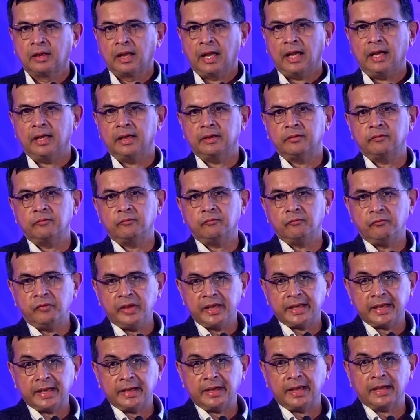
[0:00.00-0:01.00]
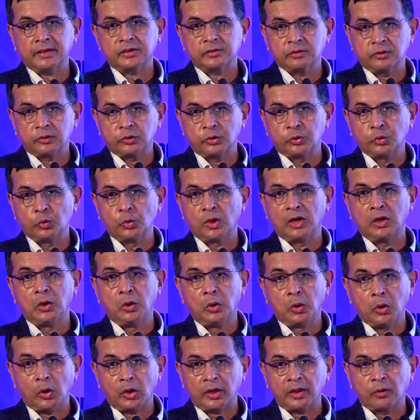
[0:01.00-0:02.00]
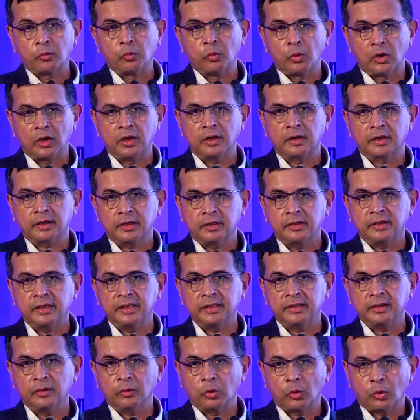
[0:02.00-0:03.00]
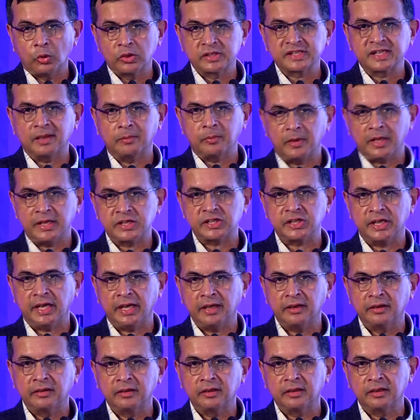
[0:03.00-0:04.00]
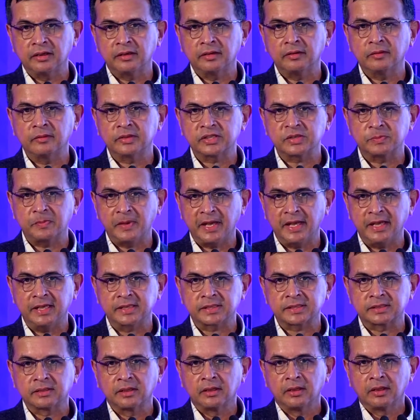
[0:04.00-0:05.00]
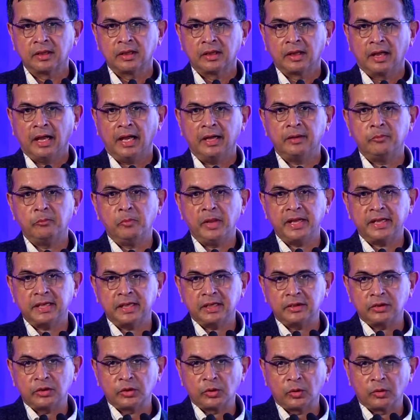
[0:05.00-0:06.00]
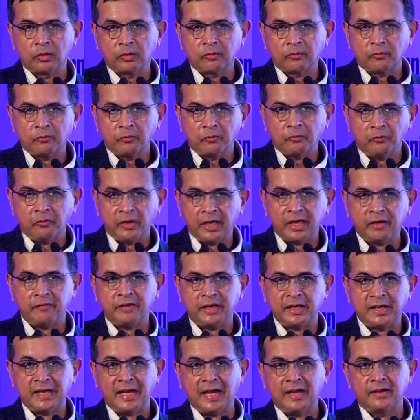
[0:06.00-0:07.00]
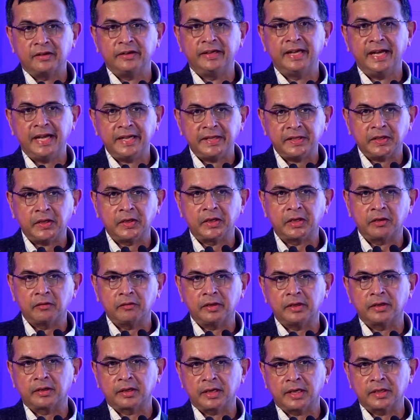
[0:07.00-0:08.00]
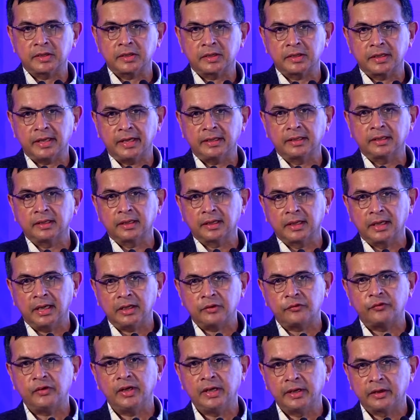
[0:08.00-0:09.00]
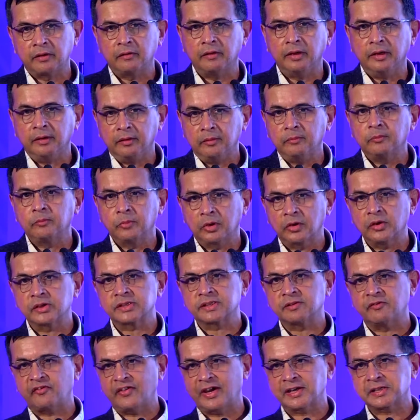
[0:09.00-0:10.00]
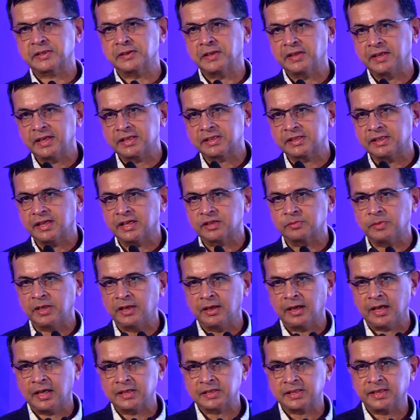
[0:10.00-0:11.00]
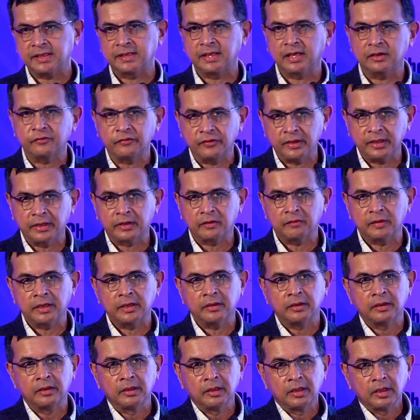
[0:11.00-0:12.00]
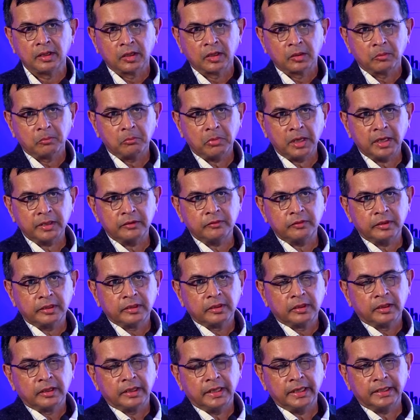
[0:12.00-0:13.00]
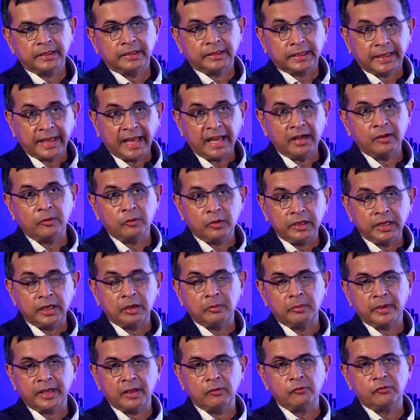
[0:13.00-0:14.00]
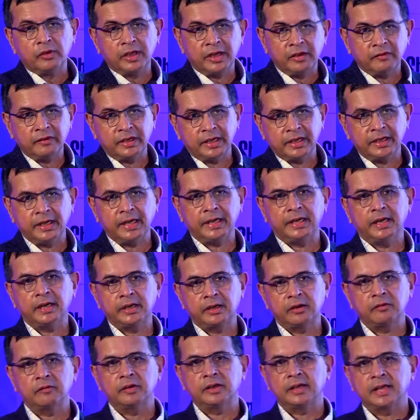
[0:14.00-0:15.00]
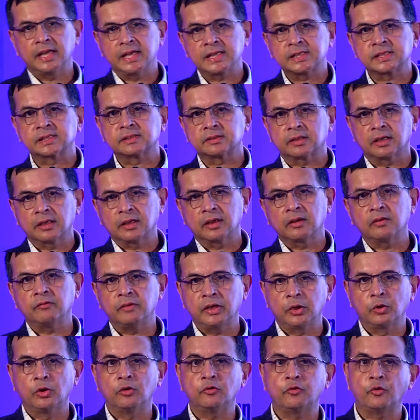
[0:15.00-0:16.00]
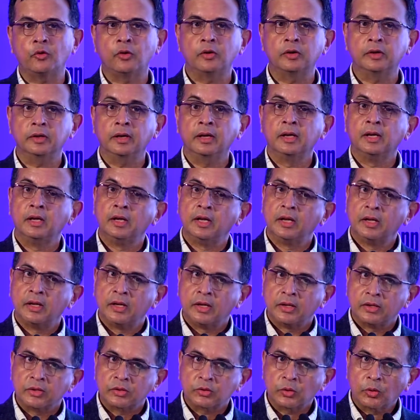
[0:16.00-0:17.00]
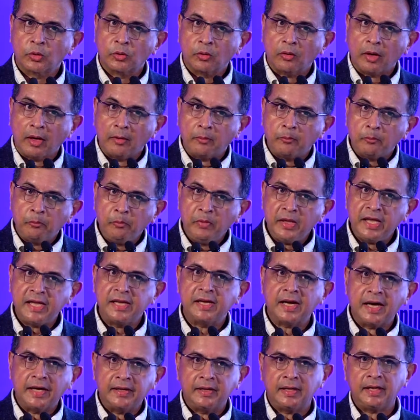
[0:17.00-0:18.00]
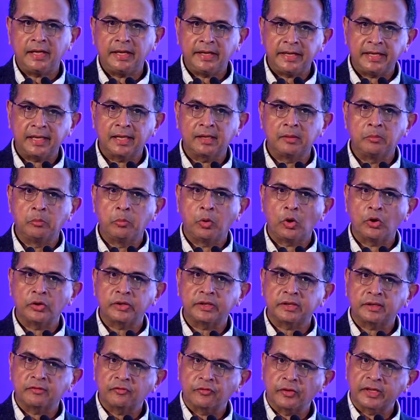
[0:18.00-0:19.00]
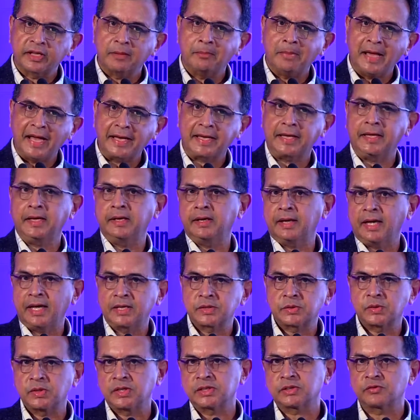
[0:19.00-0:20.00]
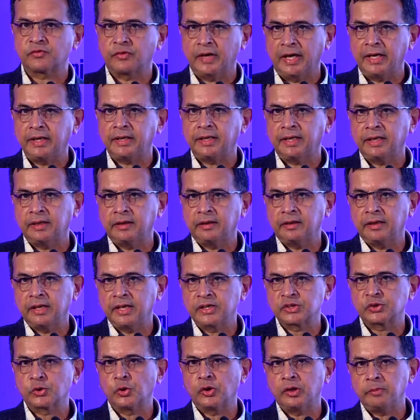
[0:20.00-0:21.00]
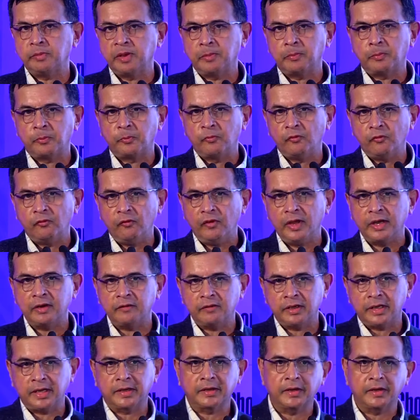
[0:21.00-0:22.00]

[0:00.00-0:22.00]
And we can do a lot of work in the whole supply chain space and make it, very, very data-driven rather than gut feel-driven. Because the fashion industry has been largely gut feel-driven, but it will become very, very data-driven as we go forward. So being analytical both for the back end as well as front end is going to be very, very